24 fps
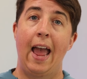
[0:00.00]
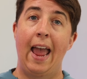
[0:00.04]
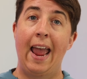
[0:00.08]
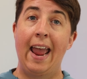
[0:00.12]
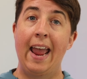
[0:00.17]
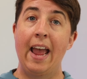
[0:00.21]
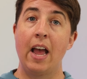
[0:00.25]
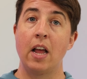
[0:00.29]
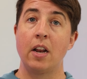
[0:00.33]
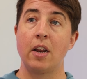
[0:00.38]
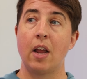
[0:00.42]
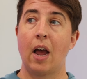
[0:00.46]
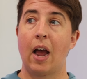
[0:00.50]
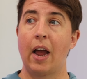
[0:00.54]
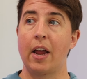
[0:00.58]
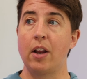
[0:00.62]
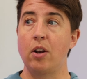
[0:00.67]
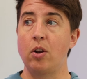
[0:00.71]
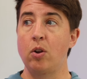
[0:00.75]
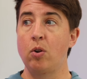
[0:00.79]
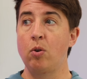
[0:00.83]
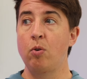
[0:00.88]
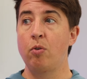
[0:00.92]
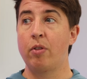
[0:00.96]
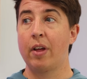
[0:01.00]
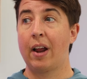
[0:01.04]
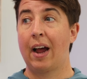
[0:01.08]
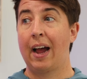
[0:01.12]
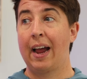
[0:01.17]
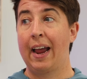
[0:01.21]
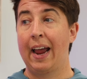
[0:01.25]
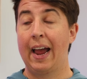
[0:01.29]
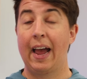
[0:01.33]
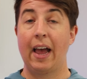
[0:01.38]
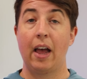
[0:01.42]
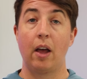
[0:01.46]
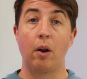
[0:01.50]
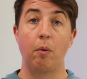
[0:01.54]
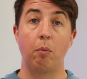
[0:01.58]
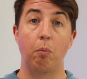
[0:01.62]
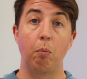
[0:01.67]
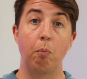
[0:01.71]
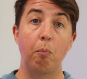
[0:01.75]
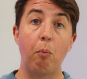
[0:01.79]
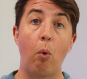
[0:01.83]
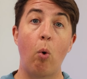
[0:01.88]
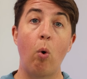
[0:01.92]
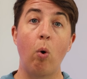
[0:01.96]
And I knew that I had
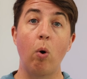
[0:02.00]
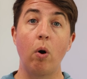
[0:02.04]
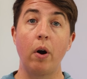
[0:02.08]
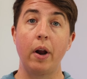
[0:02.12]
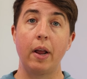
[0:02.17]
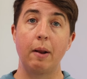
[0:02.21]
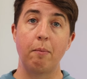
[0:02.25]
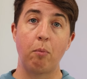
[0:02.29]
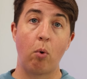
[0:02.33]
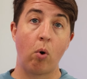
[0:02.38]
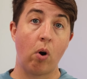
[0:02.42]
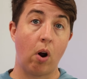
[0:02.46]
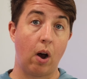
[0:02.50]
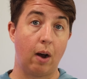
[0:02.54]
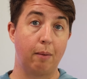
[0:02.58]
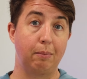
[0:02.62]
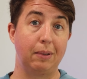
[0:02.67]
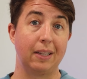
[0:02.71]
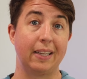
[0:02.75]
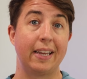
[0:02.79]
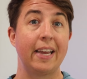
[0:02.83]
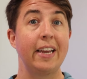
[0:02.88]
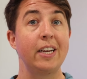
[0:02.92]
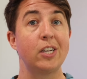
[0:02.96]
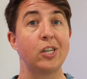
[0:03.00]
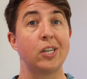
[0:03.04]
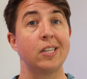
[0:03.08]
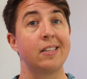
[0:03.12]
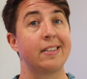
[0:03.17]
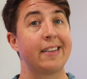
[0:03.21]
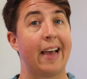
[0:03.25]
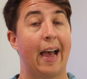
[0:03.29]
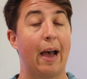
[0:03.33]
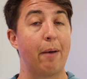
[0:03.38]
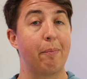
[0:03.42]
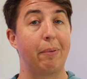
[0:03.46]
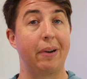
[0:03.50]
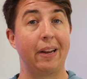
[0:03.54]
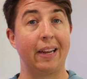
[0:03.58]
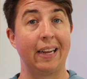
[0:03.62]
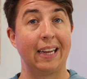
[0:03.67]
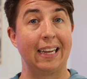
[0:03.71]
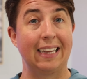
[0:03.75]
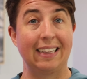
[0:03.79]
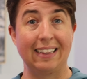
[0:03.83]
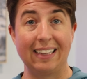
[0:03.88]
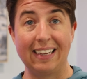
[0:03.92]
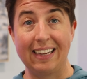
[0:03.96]
more and more obligations
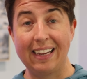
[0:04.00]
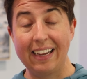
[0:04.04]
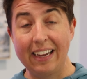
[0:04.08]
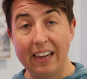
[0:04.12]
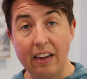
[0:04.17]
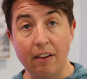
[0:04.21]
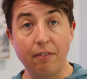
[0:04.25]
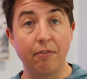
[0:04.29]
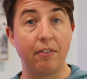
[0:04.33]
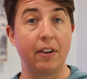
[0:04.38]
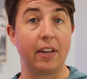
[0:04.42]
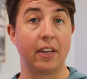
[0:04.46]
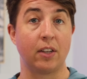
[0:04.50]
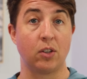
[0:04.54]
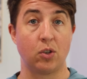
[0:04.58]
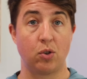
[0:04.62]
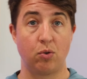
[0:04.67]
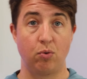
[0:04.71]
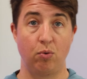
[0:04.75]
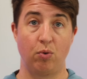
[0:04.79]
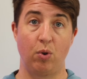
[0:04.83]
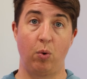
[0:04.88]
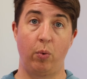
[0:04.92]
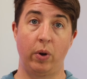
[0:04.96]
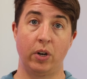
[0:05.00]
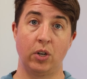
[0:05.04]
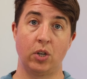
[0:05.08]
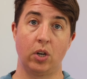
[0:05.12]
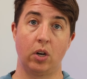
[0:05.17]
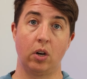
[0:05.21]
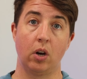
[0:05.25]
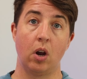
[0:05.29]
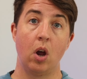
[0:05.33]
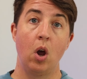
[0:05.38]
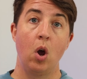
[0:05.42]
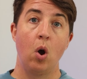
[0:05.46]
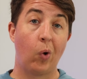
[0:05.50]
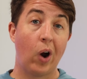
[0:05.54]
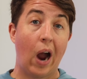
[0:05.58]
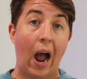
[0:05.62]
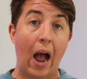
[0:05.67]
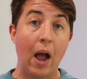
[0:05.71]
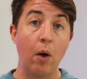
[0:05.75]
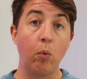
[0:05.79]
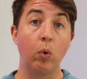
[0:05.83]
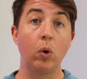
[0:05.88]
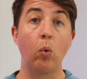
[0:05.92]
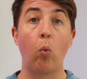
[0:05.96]
happening in the evenings through the winter where
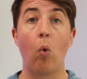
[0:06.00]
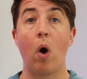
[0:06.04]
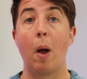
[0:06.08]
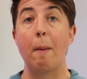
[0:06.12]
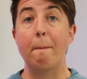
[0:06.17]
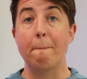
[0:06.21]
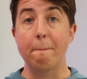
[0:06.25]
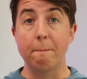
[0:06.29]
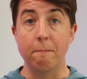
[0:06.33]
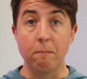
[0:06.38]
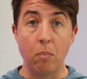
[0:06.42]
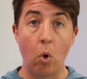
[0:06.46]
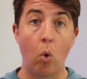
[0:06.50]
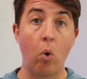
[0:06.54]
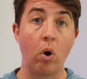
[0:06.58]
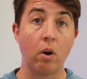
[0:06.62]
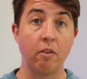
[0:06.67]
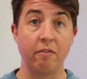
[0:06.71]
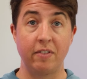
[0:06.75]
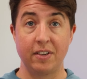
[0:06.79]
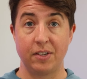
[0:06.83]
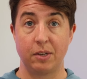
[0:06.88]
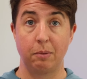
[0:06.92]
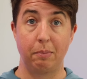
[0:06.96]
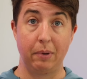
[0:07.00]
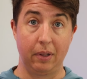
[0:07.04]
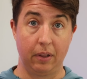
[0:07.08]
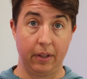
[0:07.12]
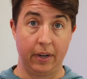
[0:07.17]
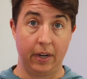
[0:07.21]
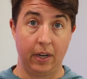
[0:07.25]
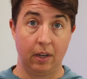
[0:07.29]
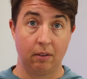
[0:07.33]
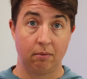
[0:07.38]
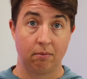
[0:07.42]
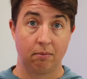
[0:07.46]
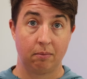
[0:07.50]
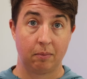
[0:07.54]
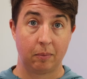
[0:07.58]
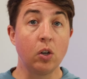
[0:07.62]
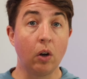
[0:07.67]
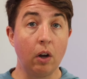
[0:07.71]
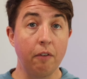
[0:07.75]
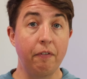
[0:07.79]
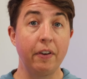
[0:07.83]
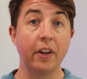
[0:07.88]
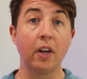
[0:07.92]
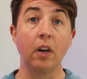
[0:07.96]
I would want more visibility.
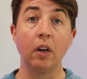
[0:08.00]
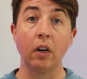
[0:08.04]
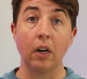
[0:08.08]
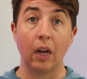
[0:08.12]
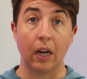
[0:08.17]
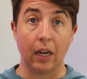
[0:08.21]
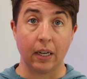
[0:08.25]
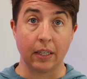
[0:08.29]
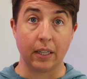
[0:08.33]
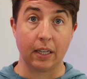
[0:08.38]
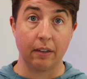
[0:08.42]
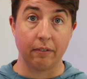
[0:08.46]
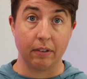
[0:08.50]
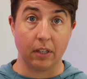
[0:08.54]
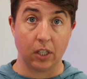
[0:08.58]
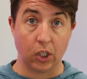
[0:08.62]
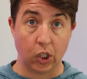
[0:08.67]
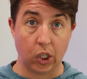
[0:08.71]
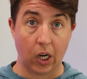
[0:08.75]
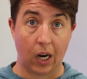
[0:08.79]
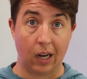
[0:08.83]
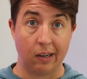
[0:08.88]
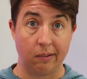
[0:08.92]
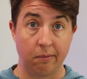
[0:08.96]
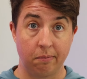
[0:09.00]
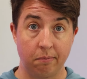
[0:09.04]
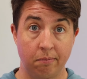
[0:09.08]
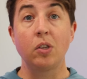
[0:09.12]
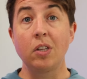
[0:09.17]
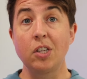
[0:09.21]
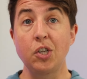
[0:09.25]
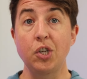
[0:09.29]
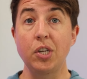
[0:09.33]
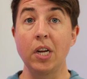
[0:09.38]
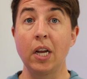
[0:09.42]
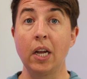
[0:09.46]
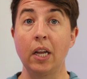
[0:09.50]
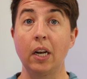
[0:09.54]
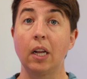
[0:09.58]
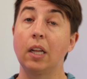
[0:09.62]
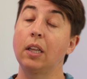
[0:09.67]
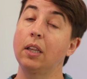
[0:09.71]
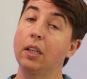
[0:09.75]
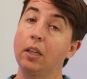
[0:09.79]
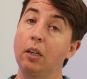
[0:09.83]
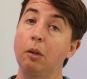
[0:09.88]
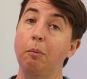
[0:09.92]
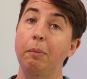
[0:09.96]
So I figured I'd give it a shot. So let's chat
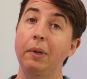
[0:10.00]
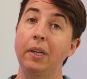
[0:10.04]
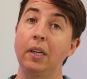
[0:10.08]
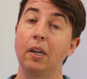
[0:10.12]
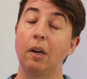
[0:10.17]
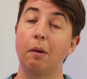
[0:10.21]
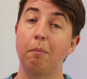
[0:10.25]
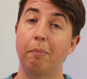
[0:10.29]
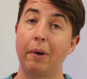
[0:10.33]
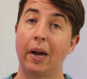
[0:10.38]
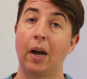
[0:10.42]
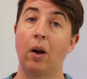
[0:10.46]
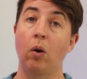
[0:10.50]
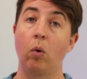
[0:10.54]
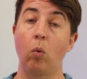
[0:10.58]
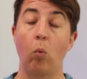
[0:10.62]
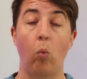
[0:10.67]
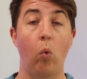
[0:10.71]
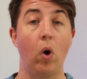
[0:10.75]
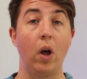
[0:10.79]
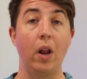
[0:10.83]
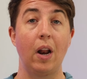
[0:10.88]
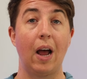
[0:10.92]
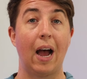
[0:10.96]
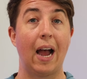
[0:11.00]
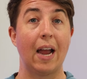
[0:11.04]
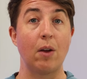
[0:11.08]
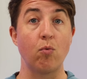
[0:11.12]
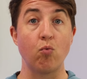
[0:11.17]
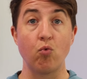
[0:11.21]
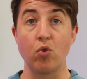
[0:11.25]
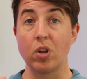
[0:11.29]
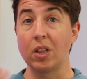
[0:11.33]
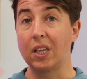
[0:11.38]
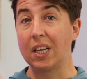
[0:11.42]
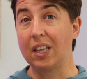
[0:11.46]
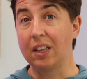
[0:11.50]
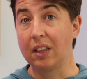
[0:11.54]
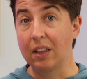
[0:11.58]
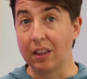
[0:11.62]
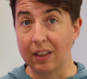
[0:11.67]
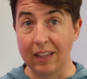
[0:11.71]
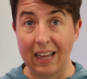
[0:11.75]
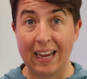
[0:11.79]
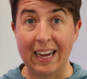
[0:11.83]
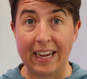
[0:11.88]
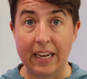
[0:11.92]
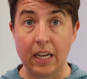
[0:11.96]
a little bit about what I really
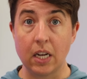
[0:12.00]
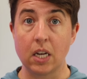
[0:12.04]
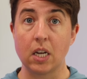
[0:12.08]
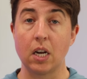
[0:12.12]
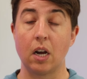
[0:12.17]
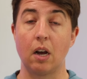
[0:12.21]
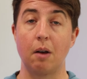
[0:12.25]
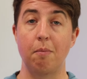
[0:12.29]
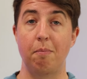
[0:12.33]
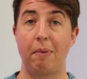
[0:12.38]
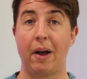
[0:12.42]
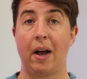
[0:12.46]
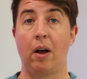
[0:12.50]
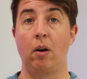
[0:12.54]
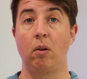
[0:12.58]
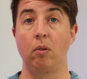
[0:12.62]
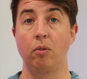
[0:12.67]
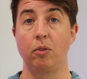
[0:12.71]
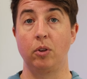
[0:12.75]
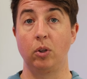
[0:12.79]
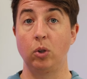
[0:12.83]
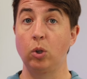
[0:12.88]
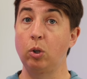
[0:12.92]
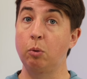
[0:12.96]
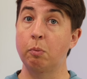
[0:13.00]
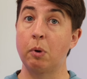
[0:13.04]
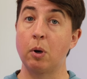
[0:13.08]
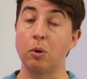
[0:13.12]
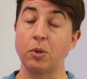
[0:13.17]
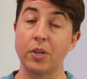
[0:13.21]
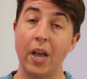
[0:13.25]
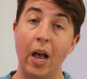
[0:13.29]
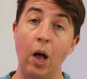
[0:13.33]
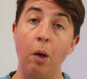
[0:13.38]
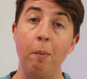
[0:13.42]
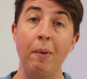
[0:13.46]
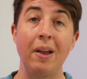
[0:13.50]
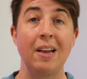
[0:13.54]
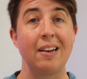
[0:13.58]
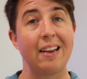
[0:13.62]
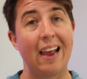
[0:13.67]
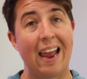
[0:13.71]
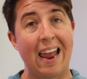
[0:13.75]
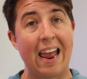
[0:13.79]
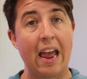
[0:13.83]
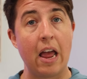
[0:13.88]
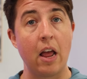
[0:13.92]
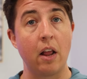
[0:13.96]
like about the Lumos helmet
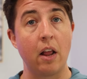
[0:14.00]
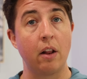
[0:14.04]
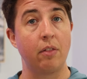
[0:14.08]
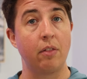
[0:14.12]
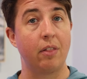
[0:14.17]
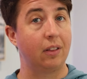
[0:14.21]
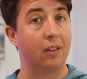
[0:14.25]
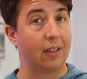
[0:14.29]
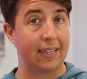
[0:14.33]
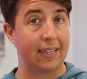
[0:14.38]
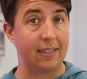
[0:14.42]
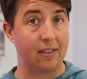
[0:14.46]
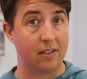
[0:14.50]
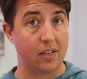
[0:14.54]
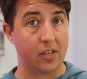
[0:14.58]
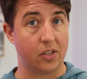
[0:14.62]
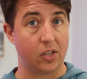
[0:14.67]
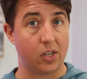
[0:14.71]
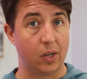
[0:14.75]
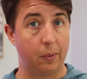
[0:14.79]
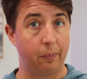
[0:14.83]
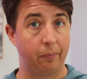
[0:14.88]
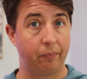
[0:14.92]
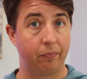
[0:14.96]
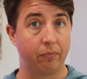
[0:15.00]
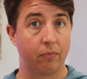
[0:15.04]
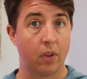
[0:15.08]
and the light system.